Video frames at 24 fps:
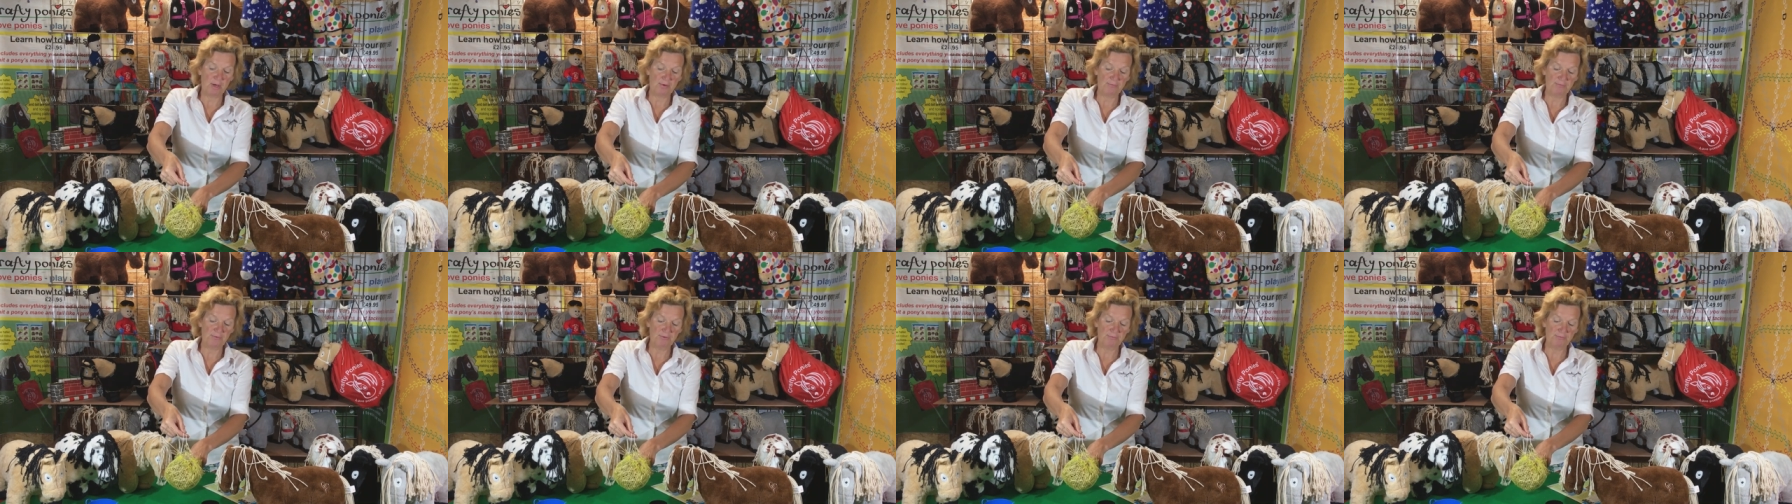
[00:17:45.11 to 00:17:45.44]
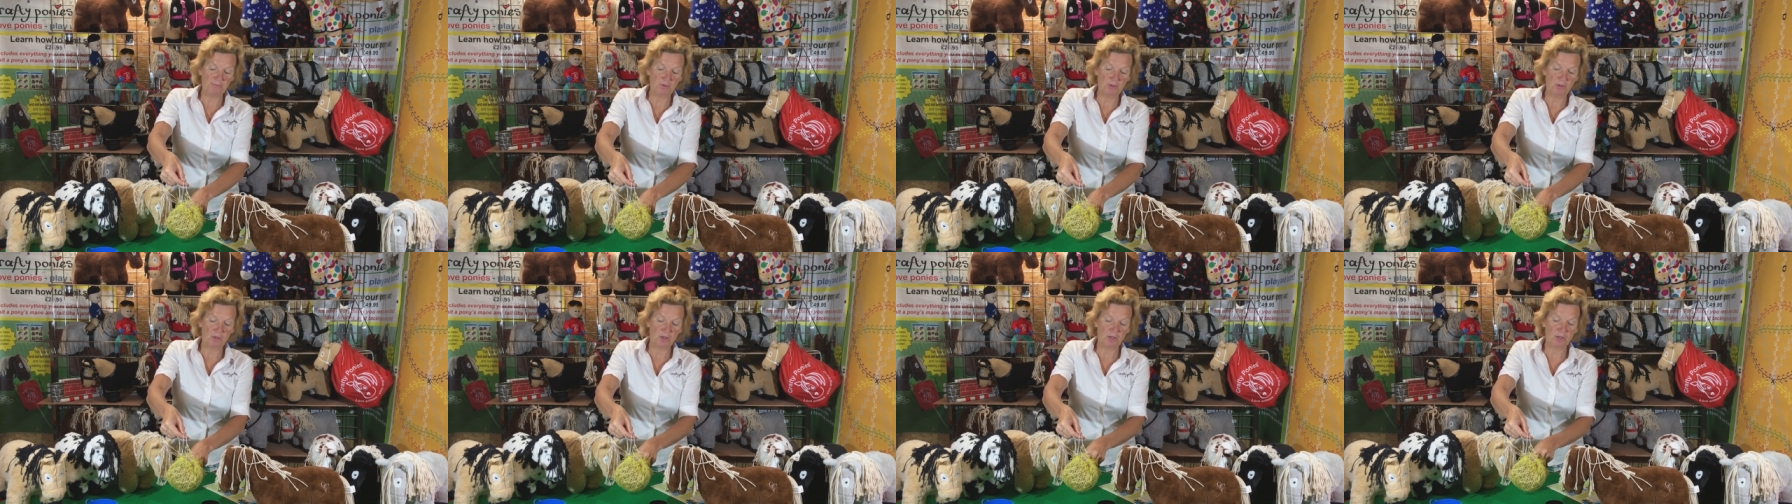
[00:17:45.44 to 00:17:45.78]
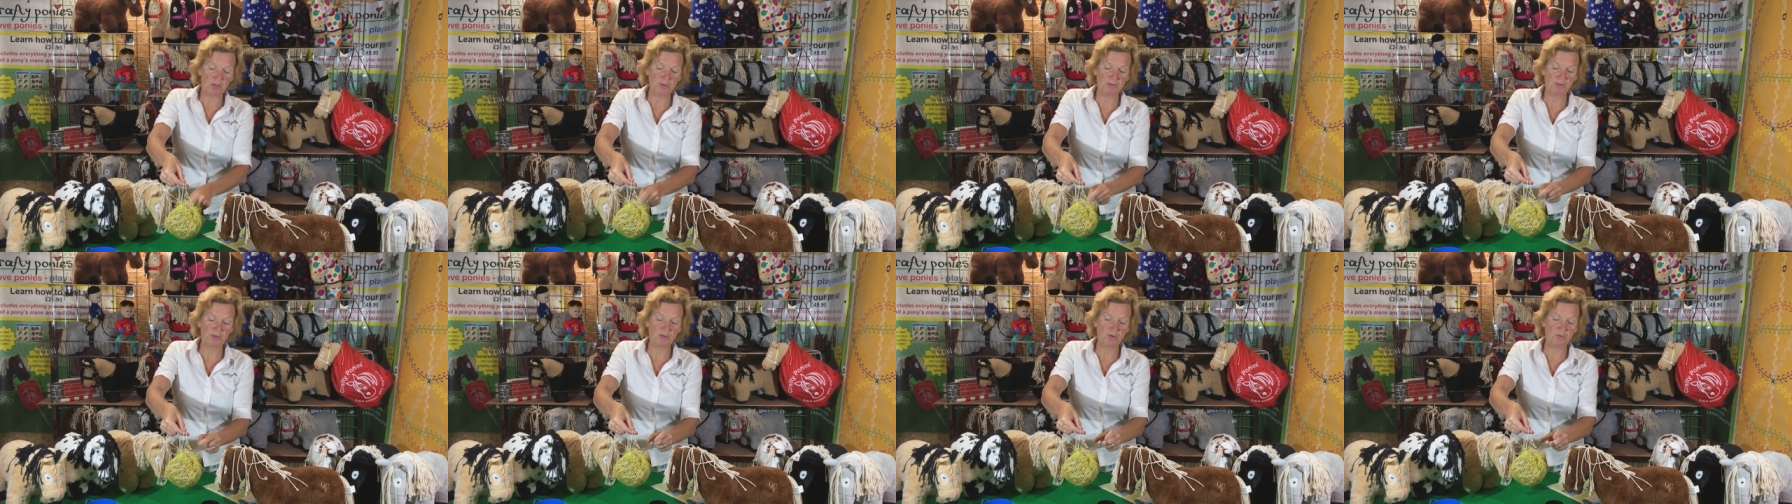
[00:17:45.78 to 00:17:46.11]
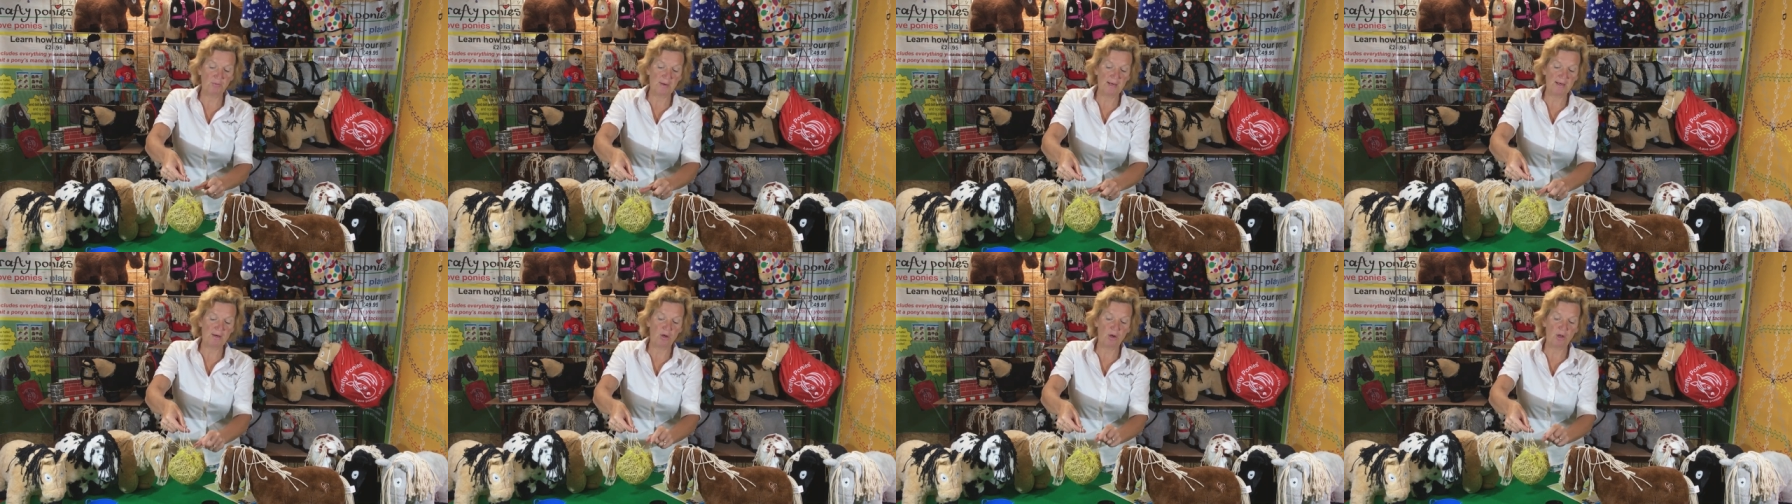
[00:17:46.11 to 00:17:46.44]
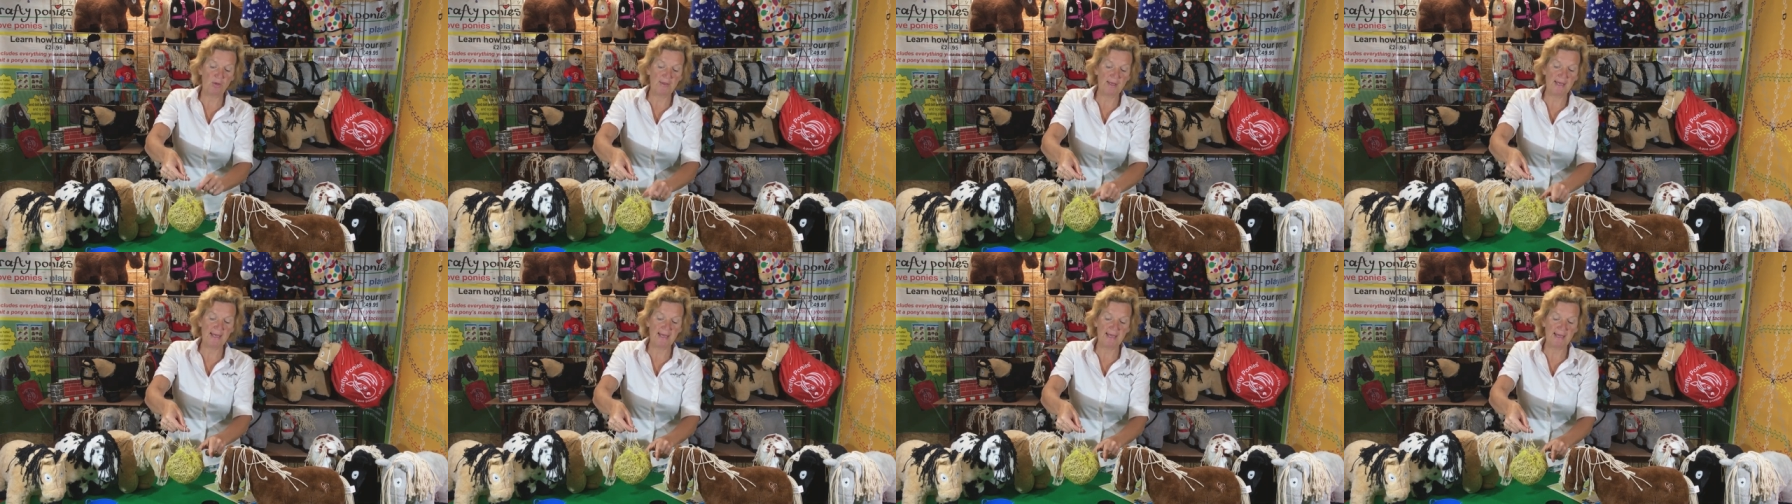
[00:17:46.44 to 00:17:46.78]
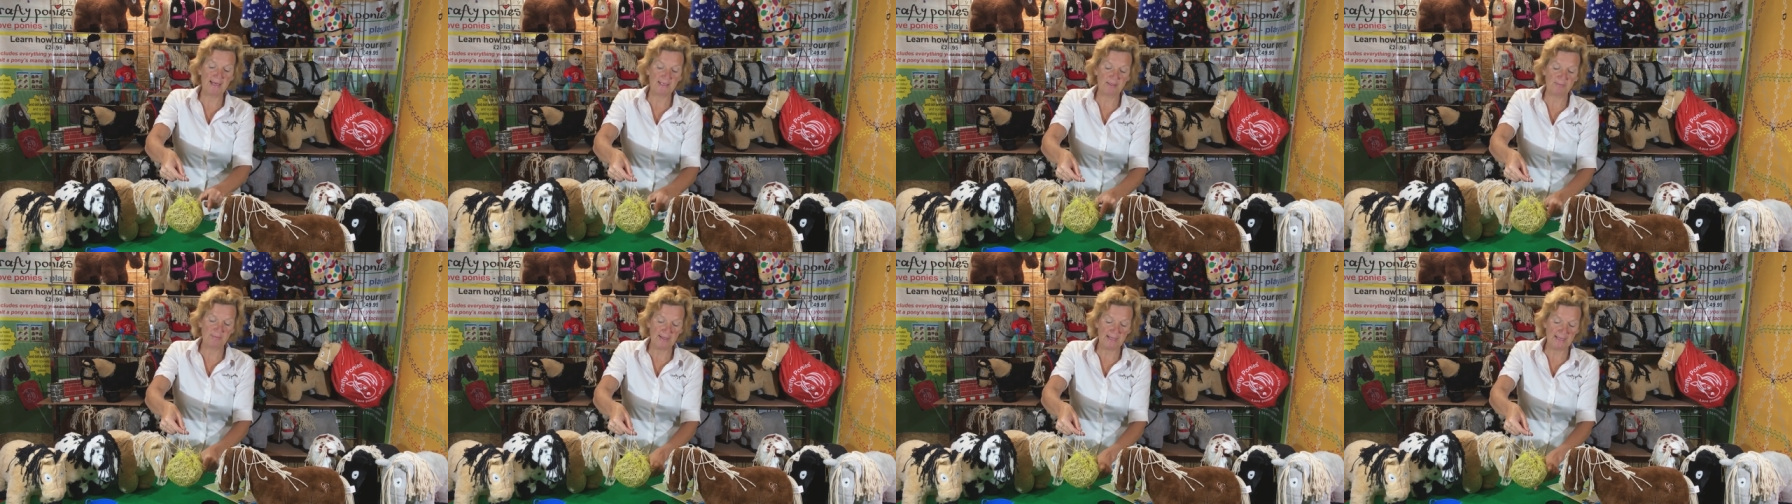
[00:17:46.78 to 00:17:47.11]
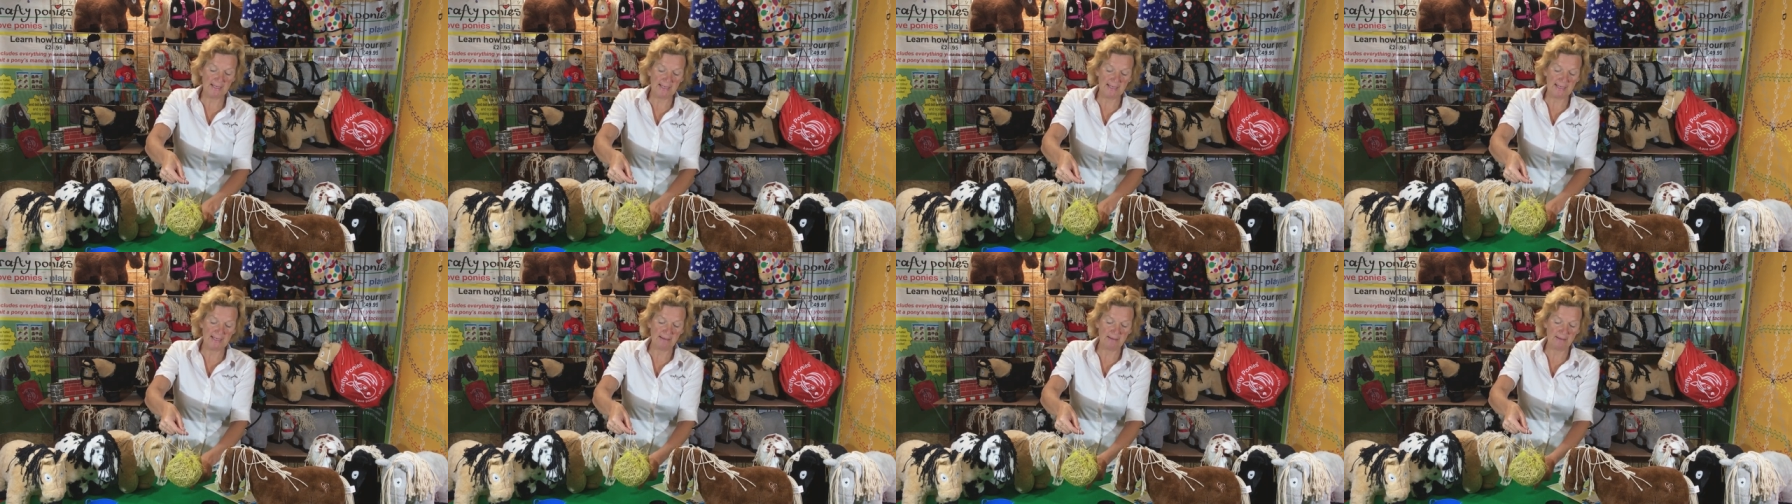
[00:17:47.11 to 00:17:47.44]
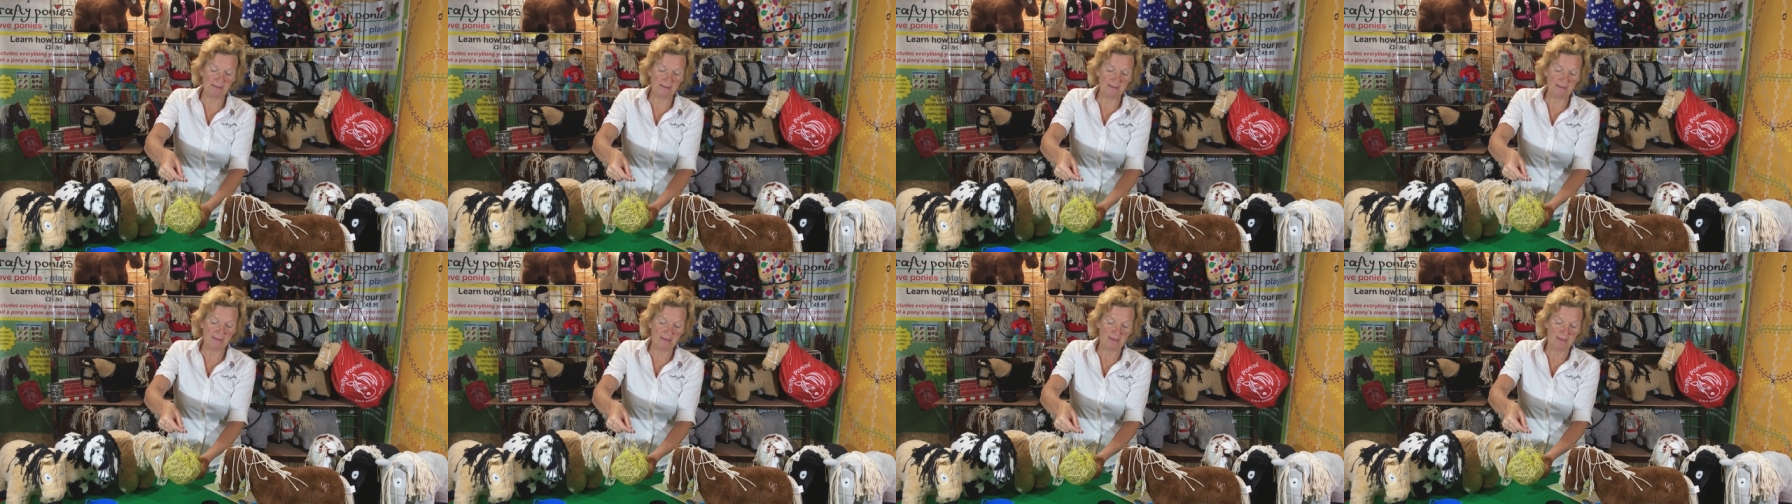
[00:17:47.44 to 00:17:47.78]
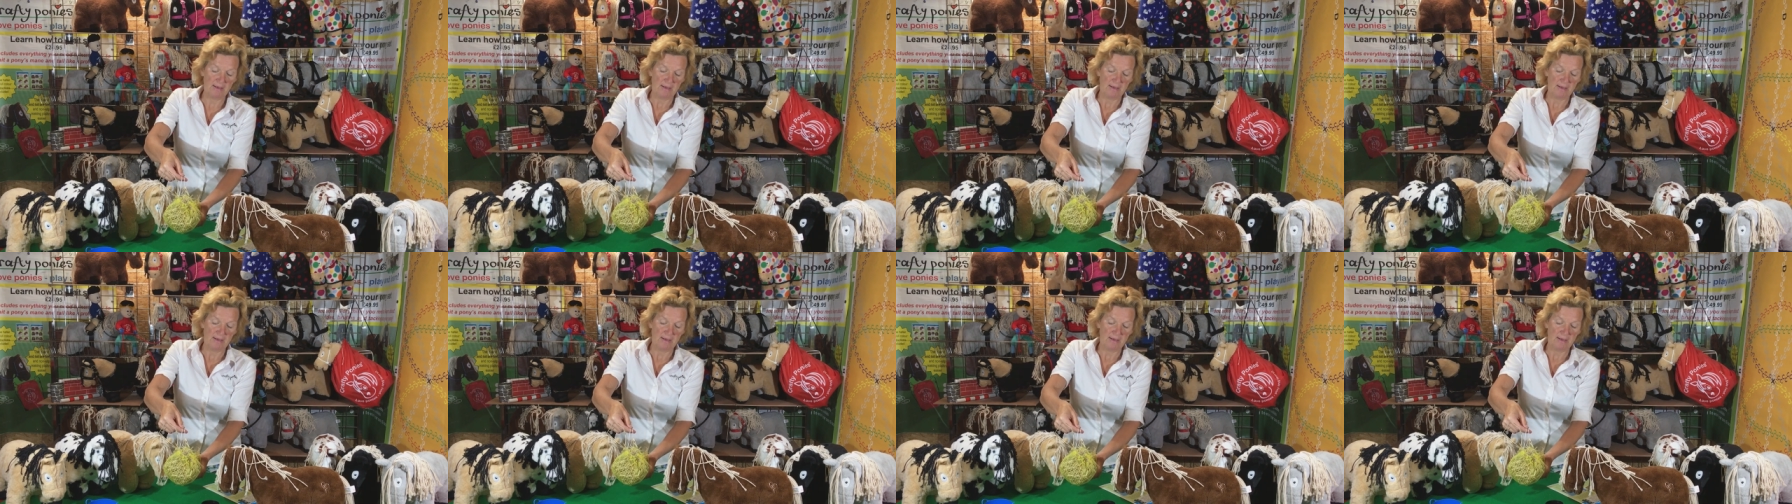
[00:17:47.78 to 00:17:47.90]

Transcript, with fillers: off the floor so that when all the hair's been eaten